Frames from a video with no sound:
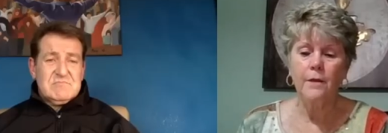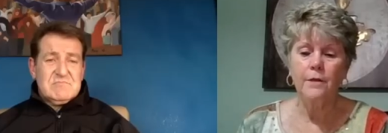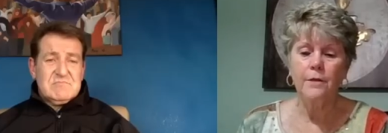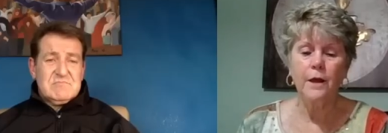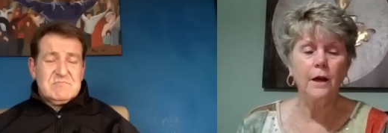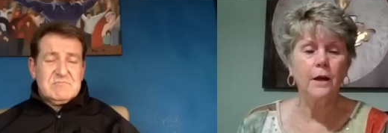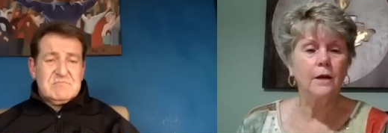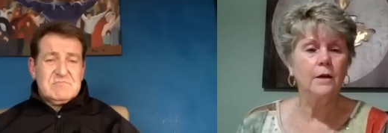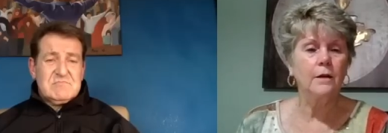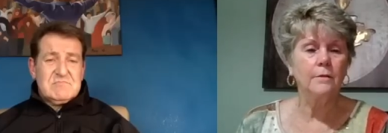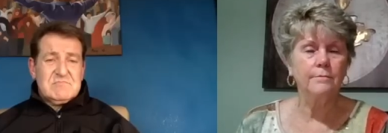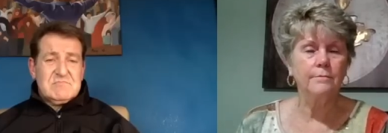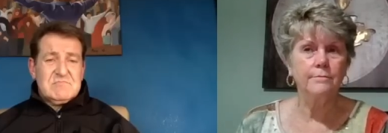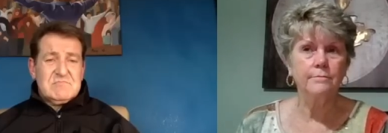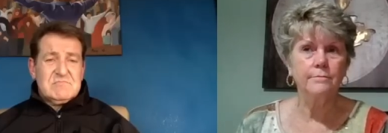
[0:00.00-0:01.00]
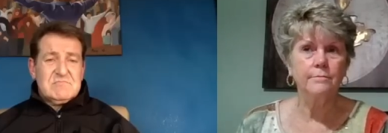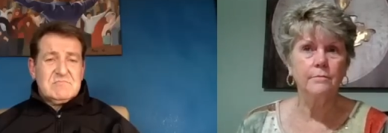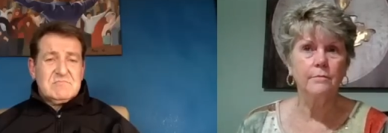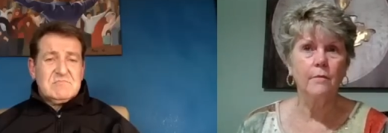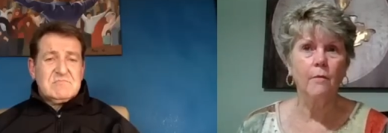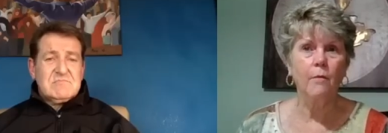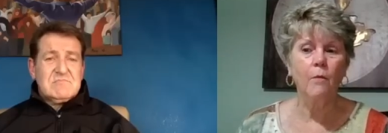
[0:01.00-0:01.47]
Speaker 1: that
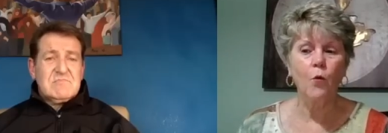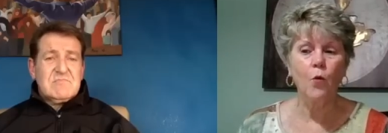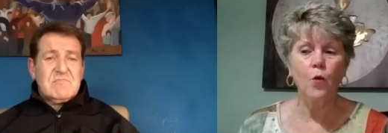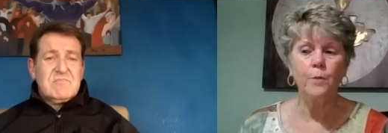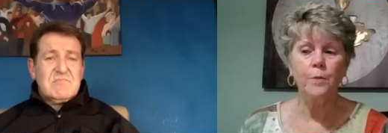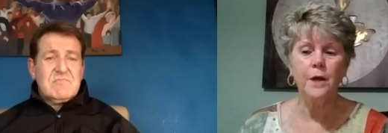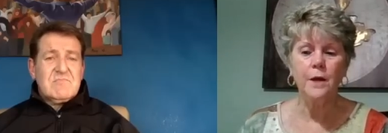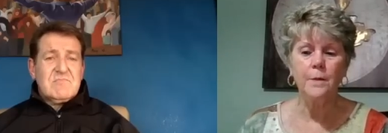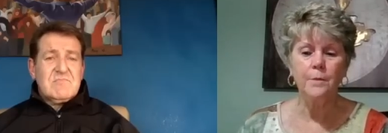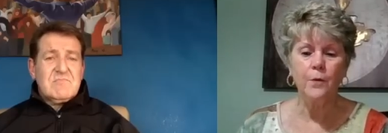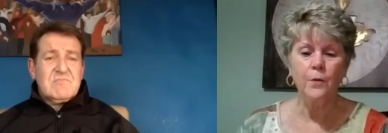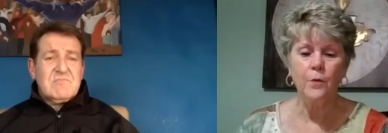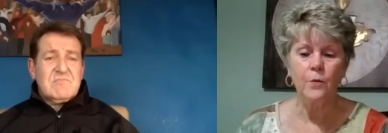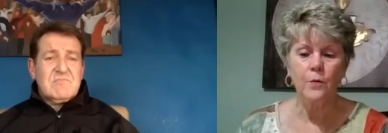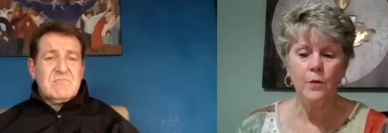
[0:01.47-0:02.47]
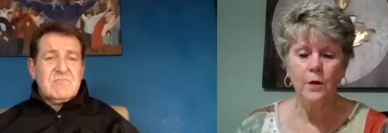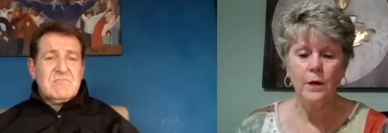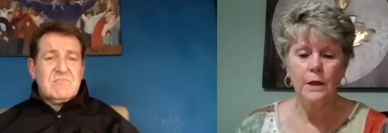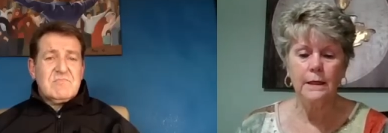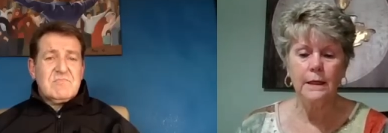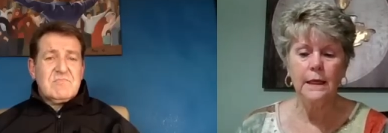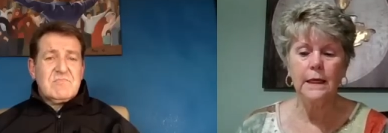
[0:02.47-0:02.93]
more people
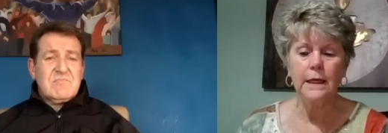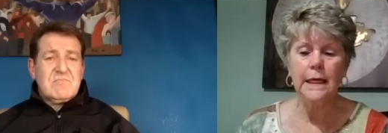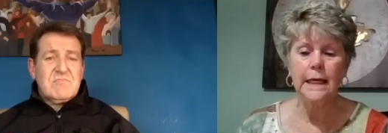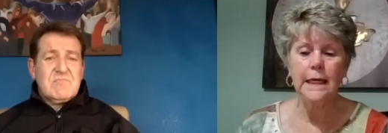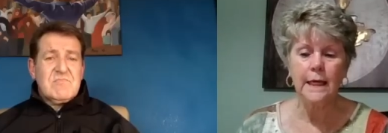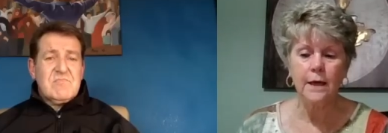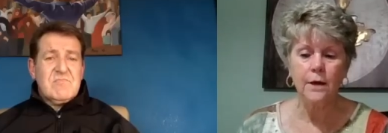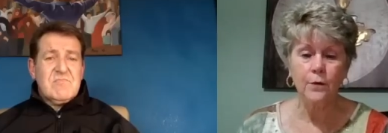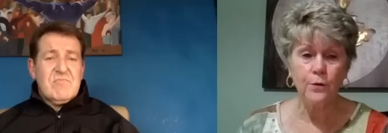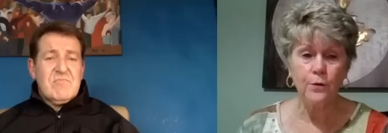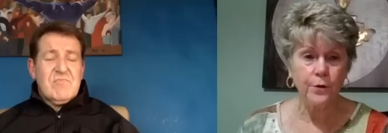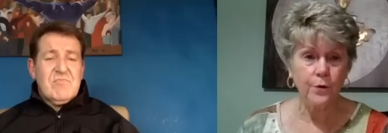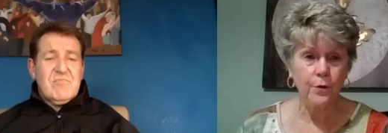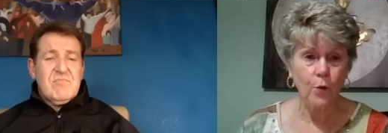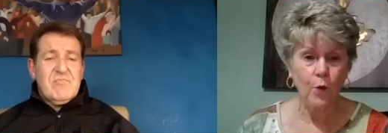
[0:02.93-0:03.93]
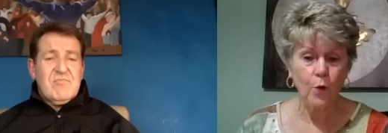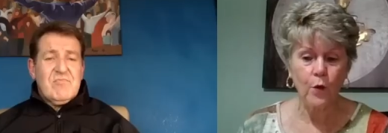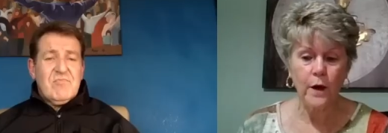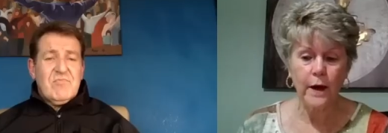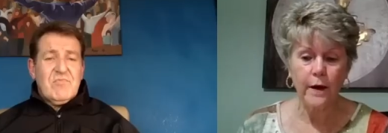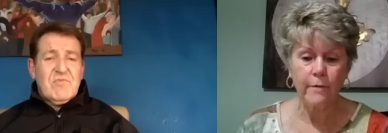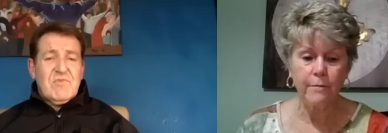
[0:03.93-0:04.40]
get healed
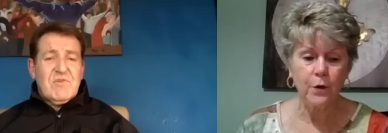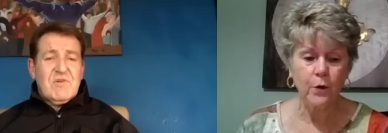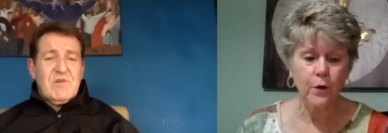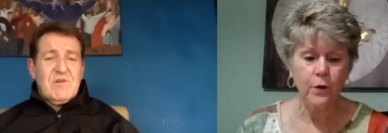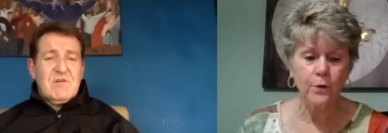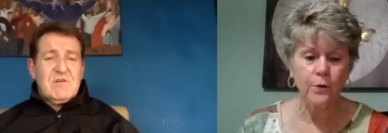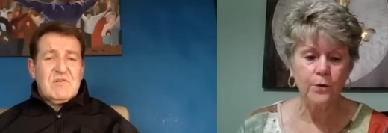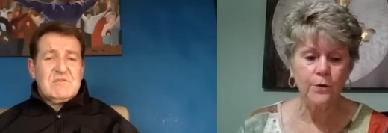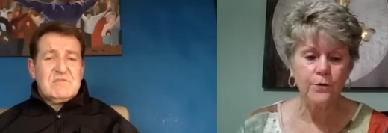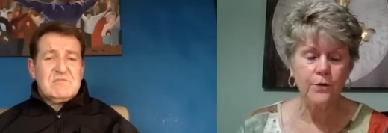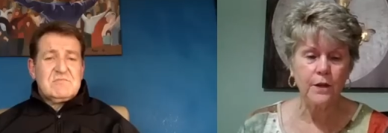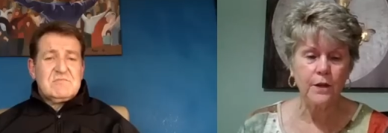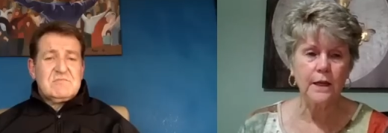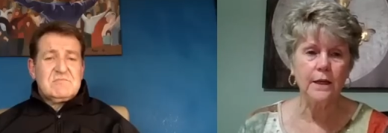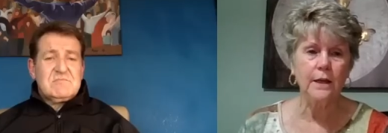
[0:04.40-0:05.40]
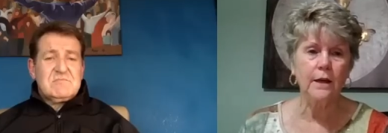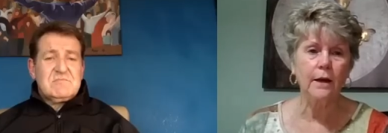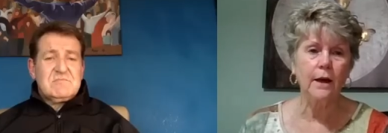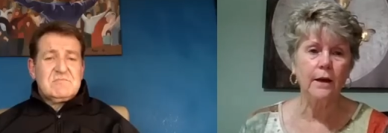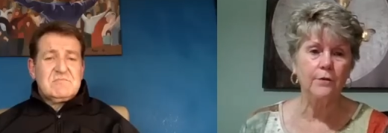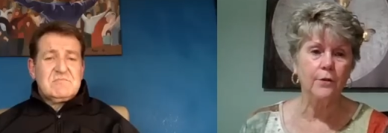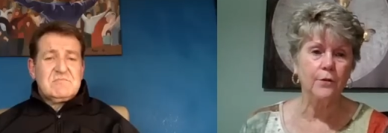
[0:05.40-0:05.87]
or have miracles in
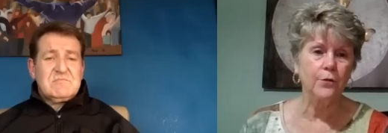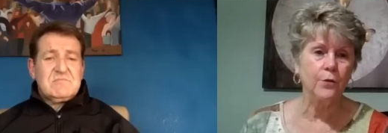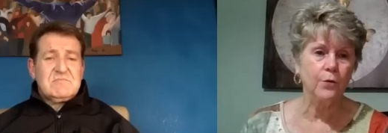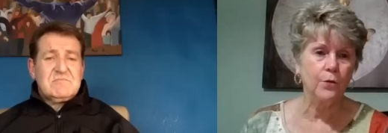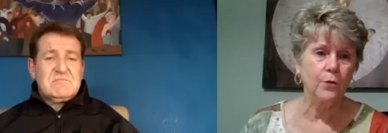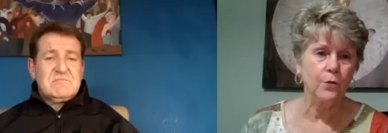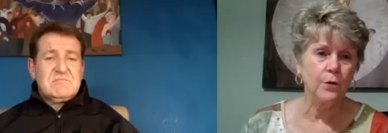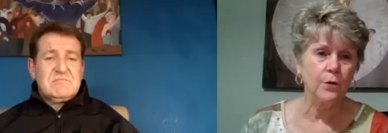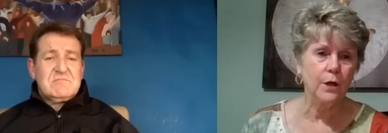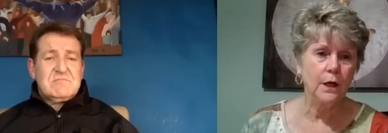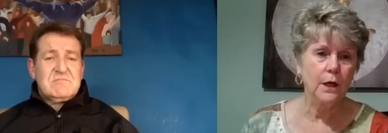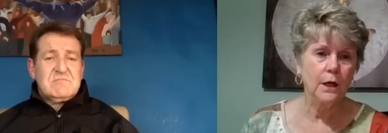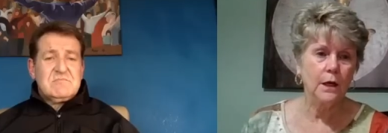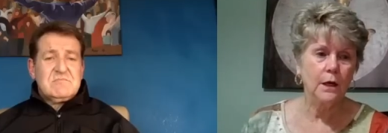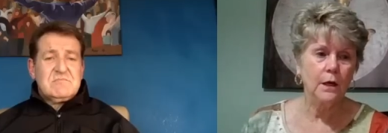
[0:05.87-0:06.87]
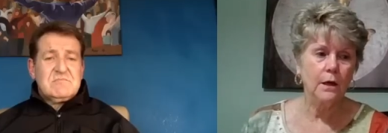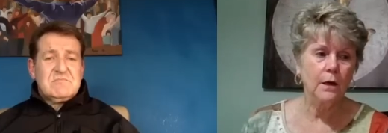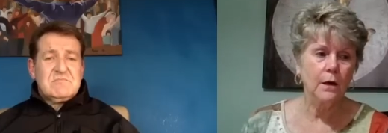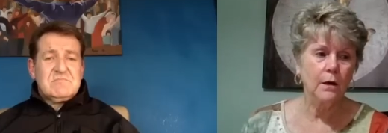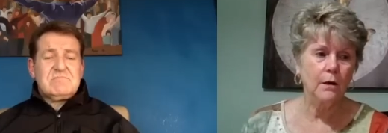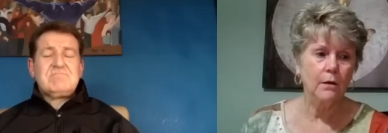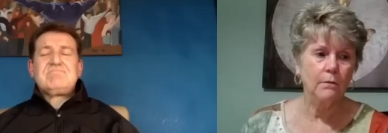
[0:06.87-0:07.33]
like the third
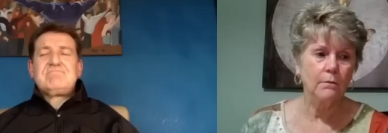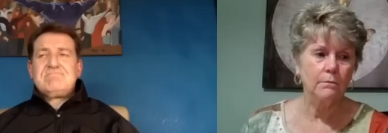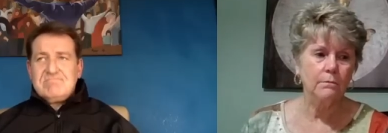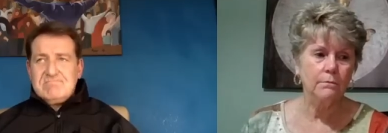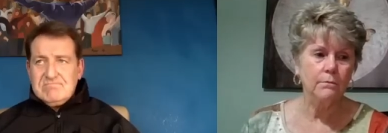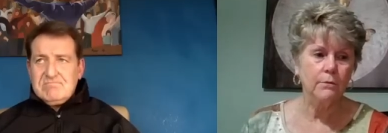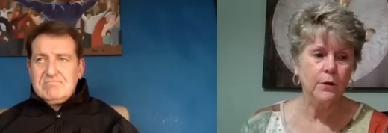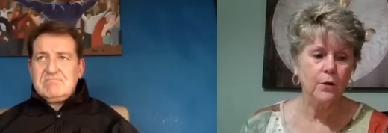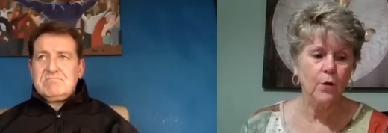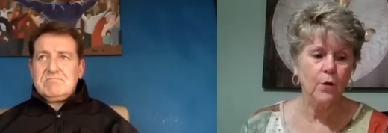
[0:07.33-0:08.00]
um, I